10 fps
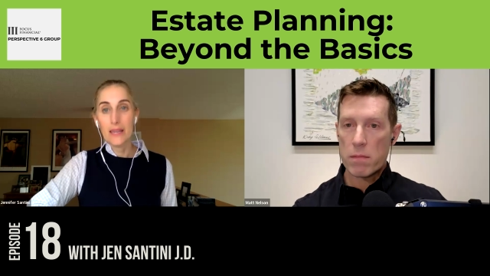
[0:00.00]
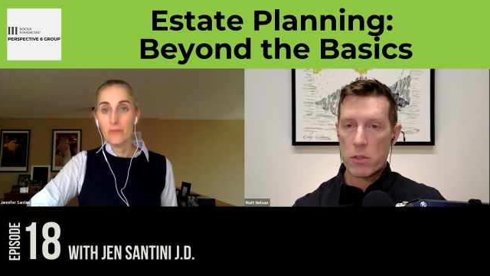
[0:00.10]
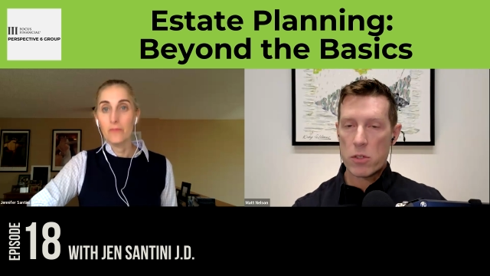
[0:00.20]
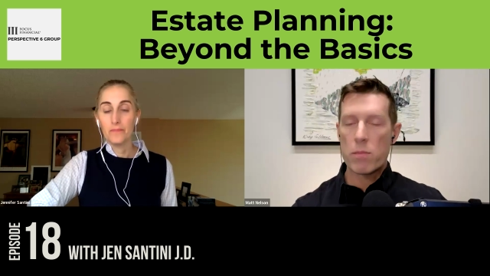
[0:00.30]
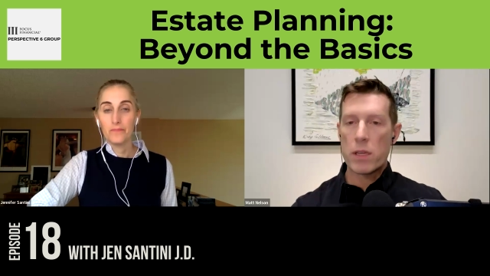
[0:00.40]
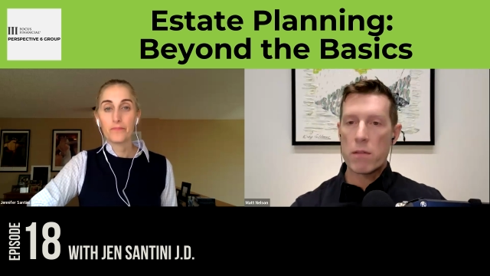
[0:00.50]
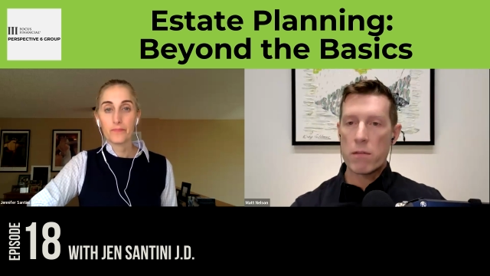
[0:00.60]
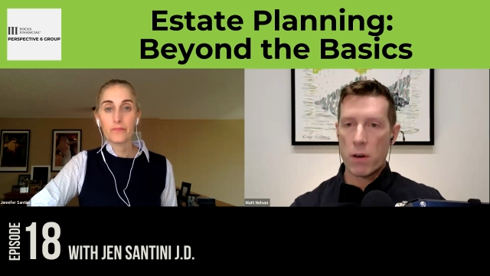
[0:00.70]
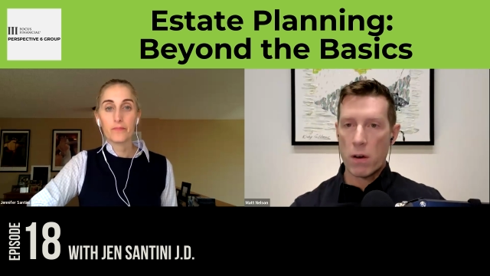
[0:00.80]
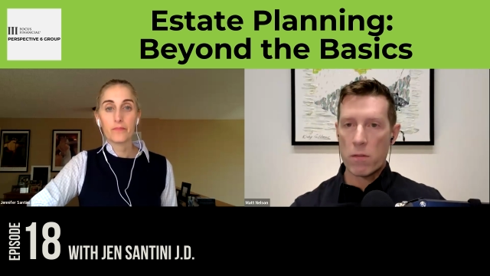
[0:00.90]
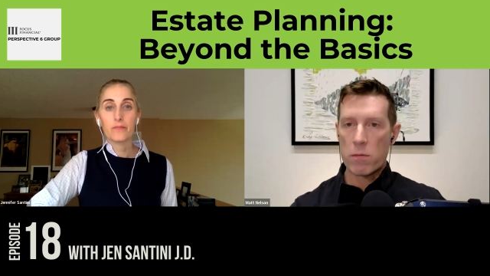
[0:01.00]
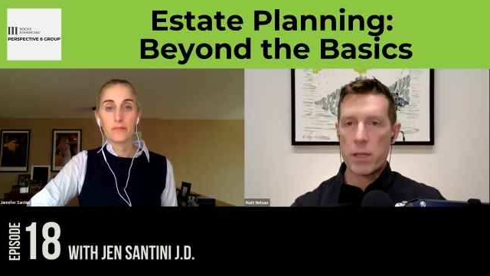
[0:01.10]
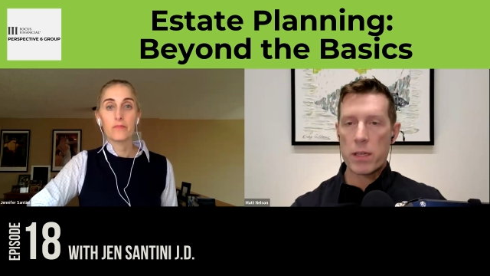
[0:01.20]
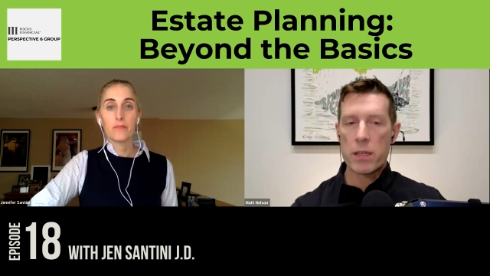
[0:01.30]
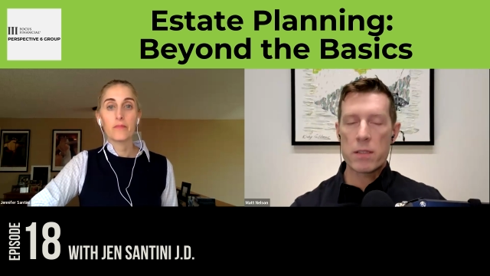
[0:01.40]
Speaker 1: yeah. should be involved
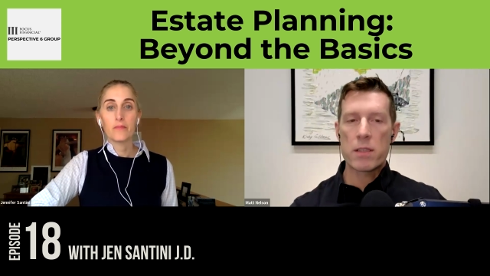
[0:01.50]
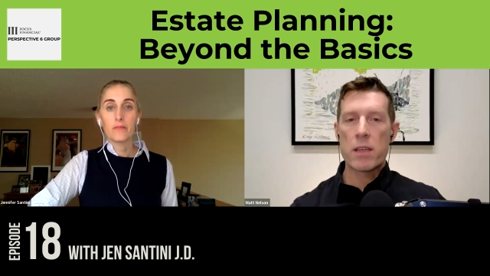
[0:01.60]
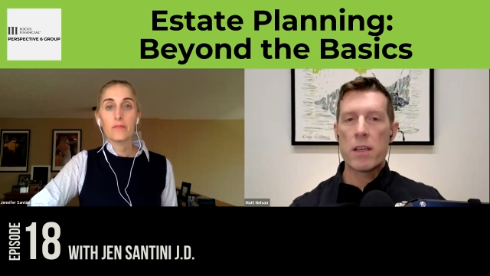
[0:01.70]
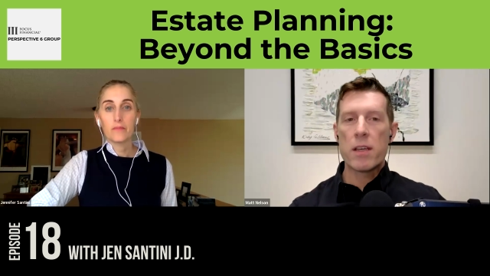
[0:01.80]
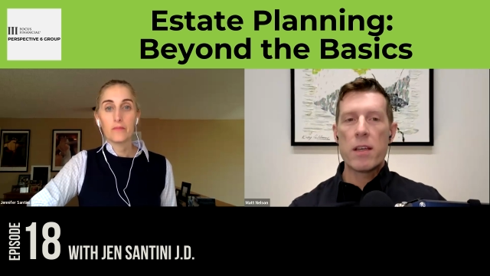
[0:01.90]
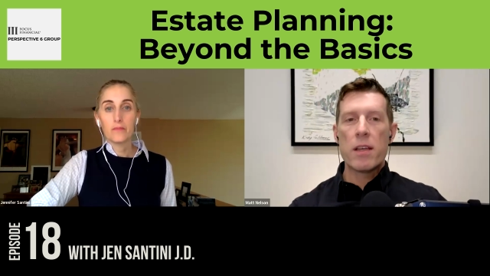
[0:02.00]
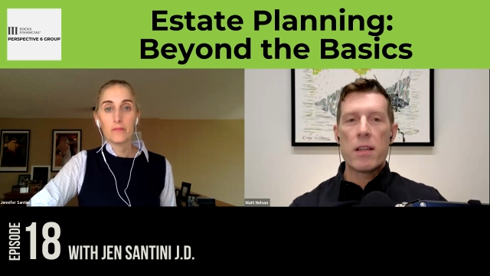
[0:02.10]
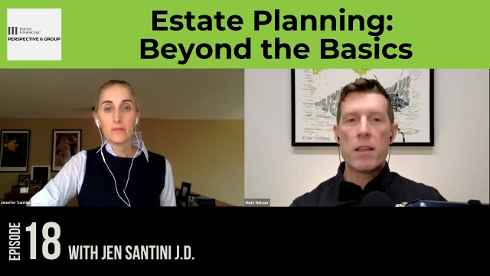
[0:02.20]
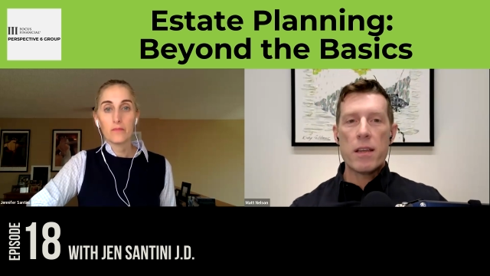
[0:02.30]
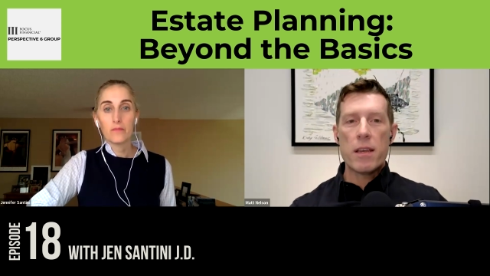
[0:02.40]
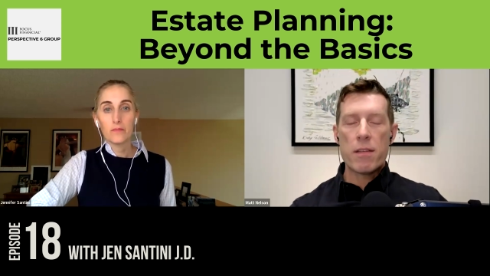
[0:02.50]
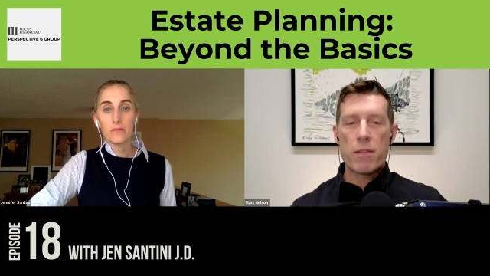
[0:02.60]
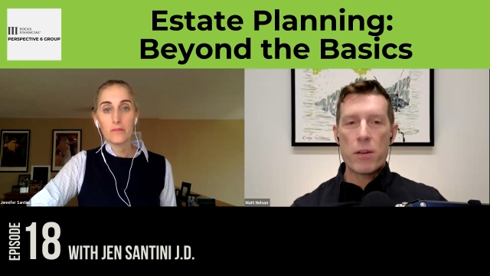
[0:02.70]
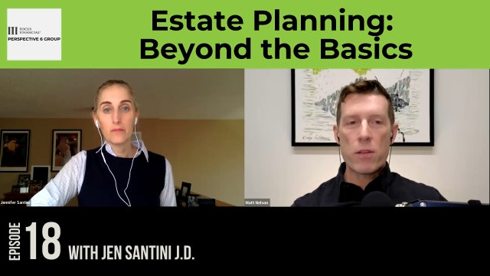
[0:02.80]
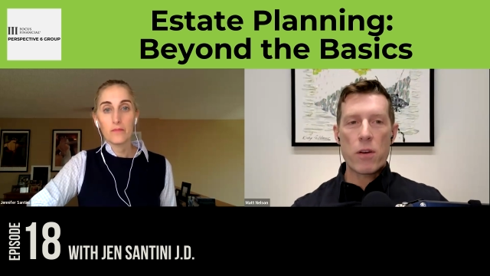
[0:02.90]
because
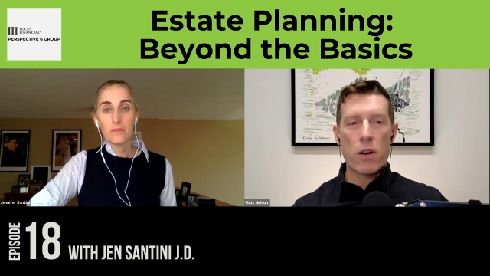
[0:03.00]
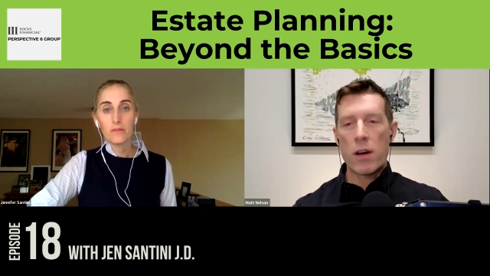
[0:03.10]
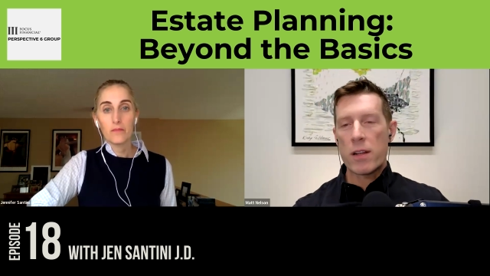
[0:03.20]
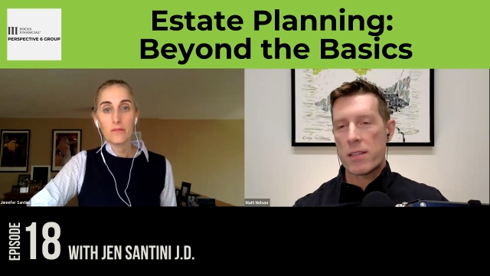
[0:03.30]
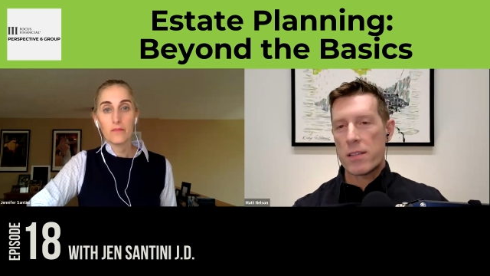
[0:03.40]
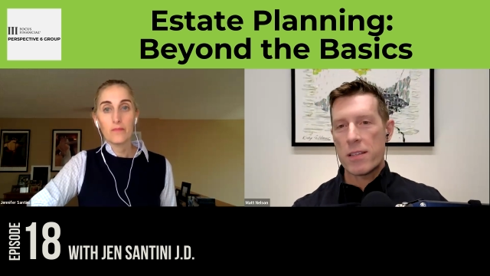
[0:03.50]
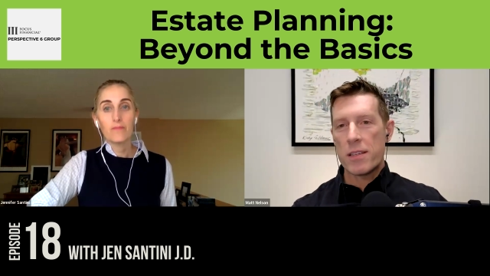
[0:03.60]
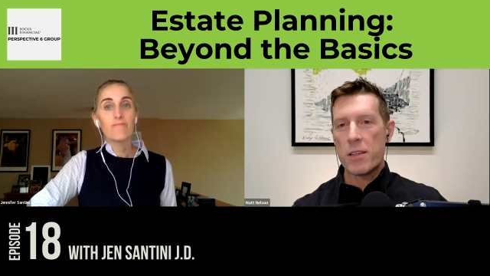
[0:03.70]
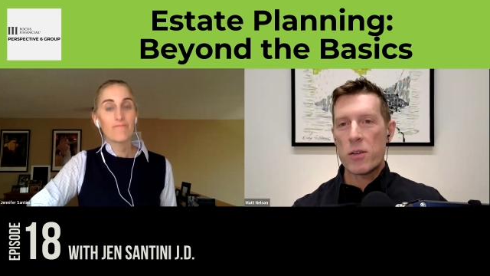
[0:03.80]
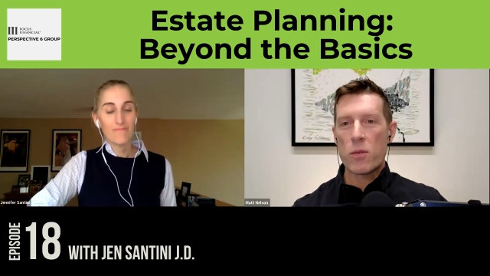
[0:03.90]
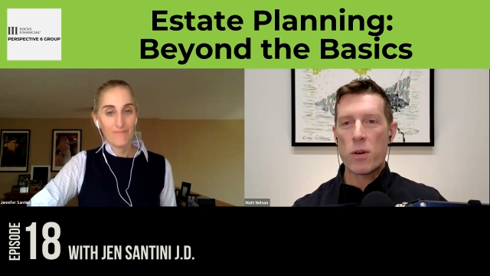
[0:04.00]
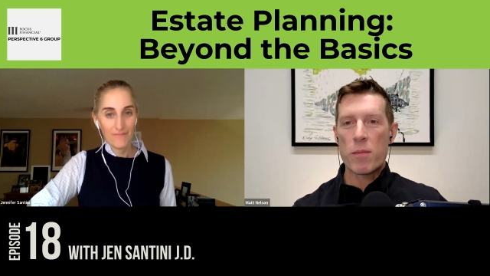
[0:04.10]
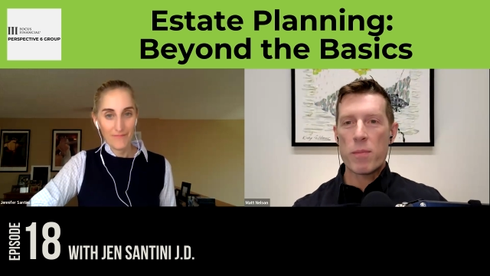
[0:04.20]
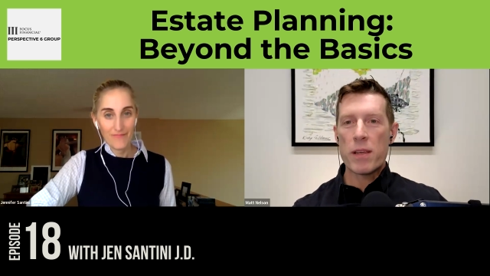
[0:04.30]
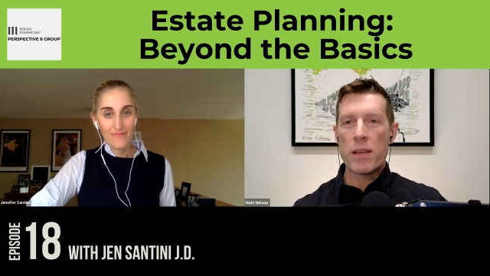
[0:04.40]
if you're the aunt, you don't want to
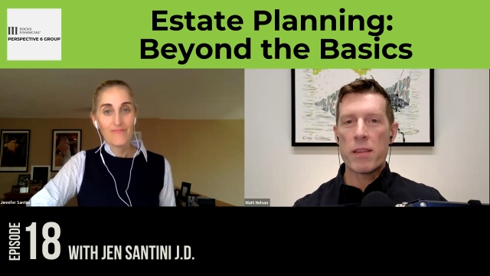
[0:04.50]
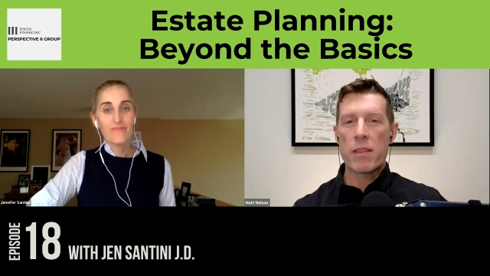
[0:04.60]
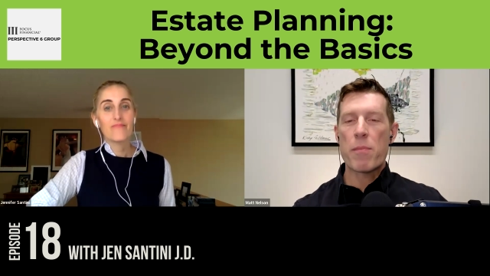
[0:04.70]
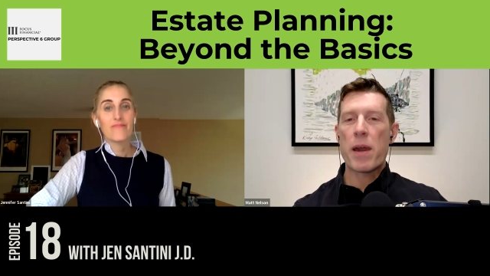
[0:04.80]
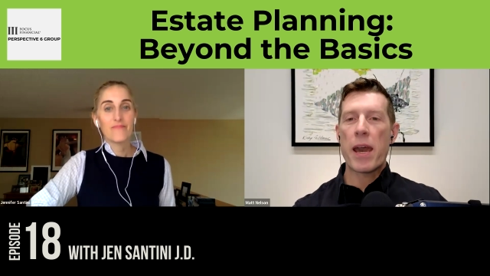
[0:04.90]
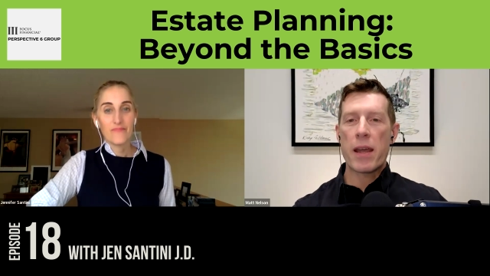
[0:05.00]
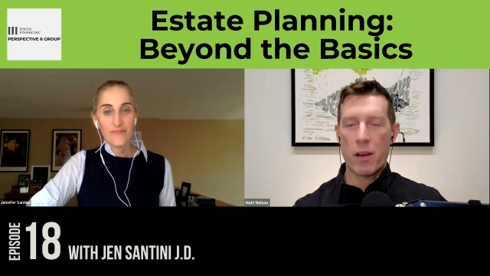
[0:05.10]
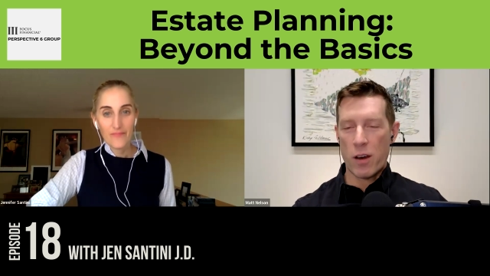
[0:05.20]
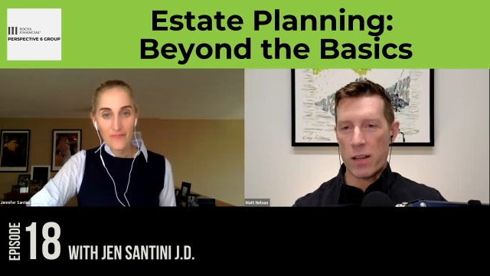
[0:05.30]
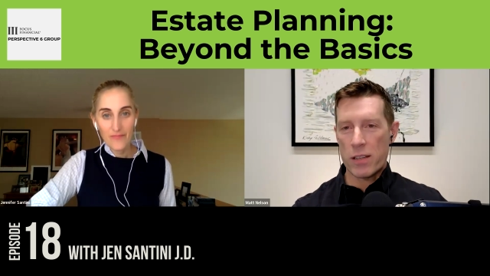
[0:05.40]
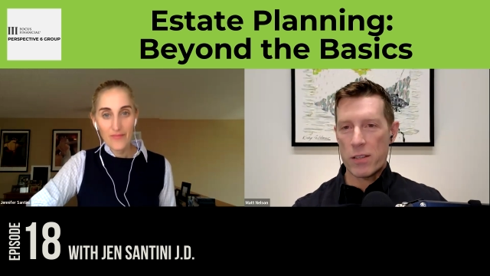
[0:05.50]
be the bad aunt